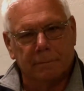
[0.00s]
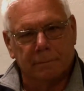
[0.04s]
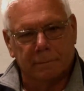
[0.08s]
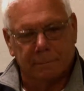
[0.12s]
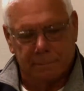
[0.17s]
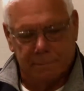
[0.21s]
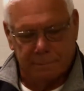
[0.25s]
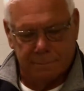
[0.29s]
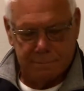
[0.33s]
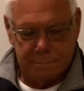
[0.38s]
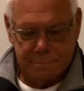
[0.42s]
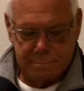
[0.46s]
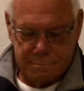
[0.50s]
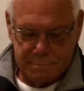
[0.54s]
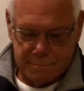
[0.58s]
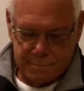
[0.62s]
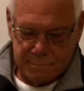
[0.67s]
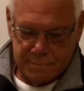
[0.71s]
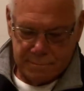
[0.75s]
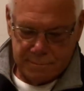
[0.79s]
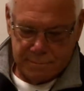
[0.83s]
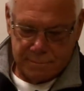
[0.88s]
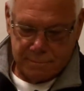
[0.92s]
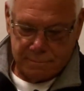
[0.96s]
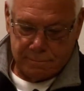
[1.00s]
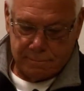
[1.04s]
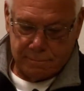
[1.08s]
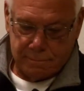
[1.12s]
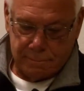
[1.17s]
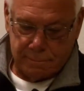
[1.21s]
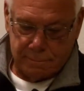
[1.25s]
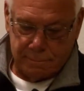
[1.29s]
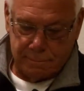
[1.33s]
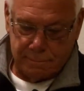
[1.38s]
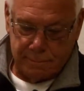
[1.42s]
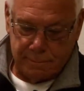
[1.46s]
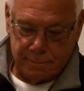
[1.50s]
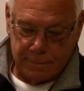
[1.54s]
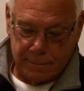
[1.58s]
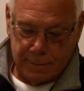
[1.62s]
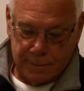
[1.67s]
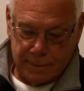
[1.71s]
No one is speaking in this clip.